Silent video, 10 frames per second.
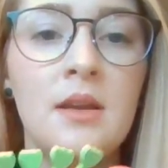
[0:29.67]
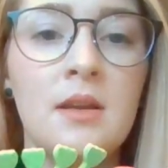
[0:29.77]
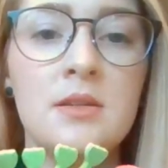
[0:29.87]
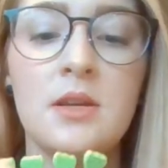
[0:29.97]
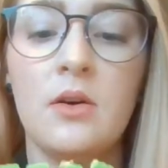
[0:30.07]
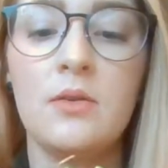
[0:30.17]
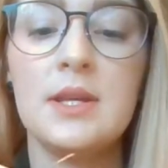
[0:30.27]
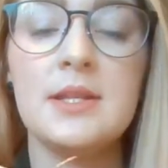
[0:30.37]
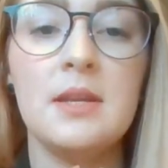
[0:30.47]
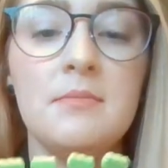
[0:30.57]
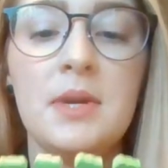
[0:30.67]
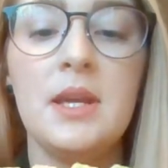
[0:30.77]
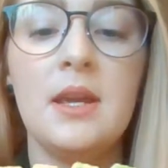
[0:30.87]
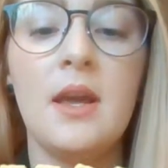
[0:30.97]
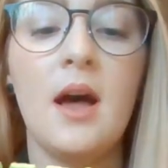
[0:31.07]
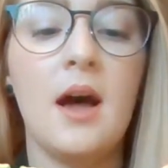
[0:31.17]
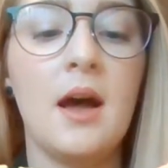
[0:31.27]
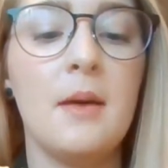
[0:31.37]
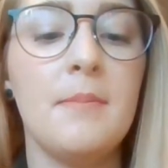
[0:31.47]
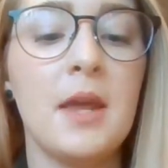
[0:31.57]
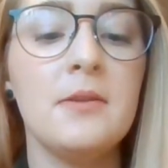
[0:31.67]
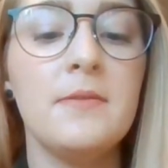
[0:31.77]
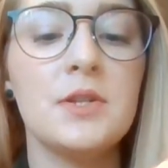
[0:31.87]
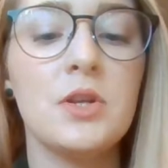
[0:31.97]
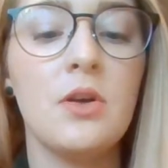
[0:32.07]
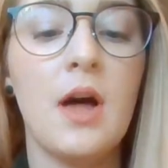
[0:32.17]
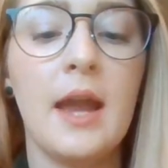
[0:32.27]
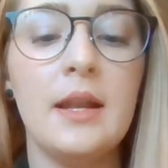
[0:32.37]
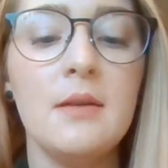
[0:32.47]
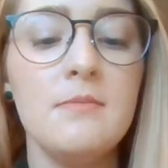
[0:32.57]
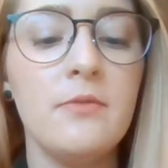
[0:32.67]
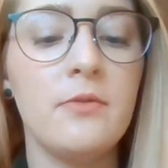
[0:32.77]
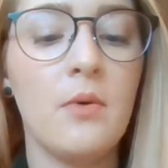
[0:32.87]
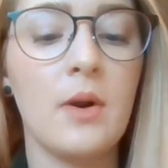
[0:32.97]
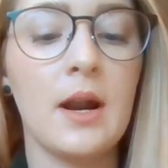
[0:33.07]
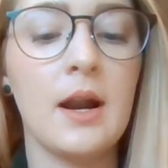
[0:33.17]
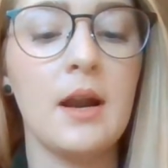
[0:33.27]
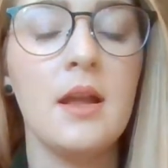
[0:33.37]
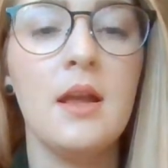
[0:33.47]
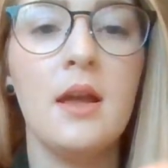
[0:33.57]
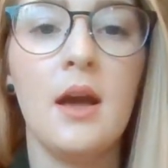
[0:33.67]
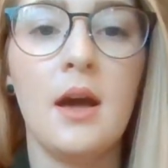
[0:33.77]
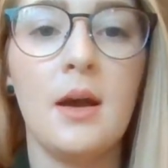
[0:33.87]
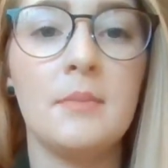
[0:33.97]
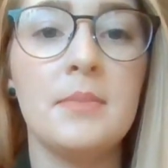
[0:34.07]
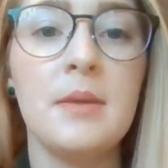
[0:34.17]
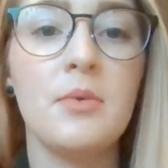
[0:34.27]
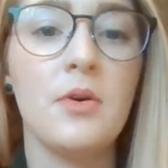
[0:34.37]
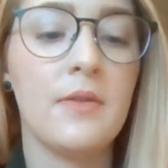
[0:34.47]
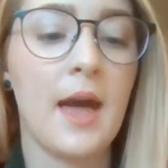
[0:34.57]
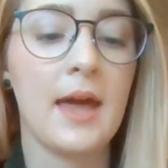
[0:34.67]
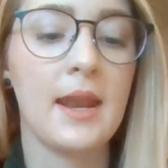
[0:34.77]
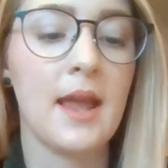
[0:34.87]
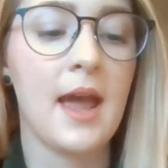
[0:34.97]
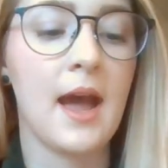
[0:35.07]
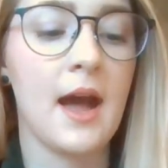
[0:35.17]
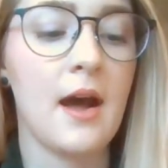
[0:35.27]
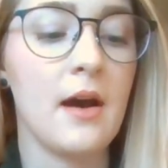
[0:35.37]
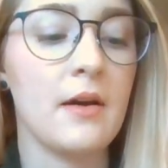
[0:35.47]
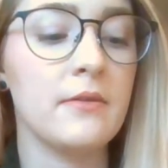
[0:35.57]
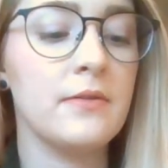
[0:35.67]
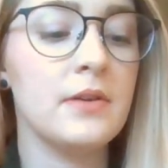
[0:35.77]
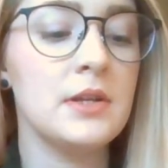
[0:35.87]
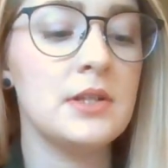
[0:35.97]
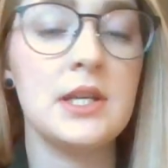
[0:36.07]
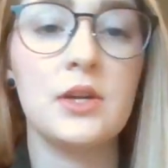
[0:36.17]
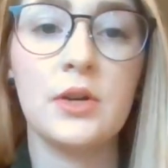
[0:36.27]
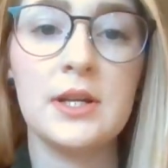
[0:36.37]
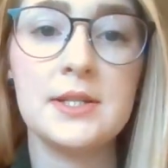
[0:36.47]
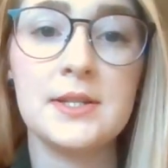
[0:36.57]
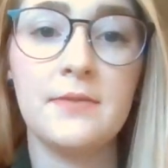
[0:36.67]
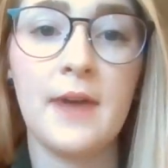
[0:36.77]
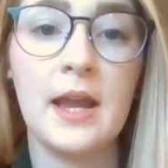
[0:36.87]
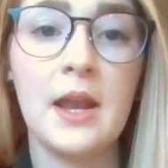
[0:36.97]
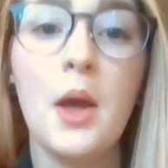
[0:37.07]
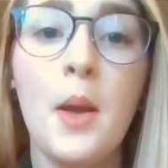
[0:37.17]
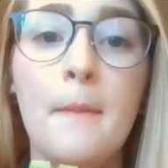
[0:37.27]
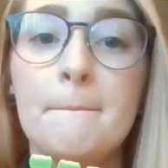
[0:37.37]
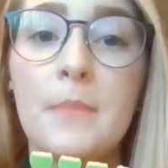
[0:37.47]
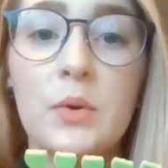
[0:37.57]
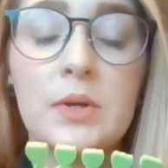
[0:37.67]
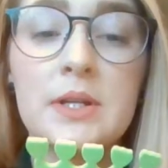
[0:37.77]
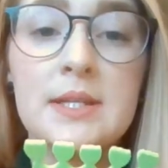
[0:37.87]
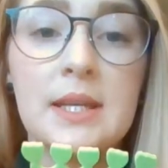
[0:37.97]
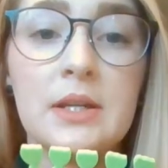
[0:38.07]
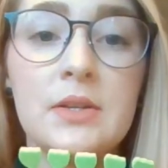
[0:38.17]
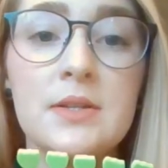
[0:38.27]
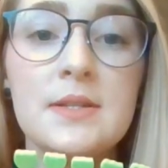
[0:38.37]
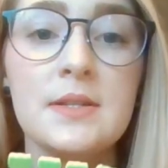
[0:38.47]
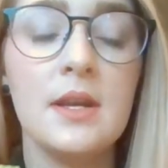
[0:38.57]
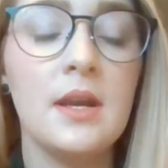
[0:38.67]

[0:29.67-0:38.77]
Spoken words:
So this can be a beneficial item for people that have decreased fine motor skills.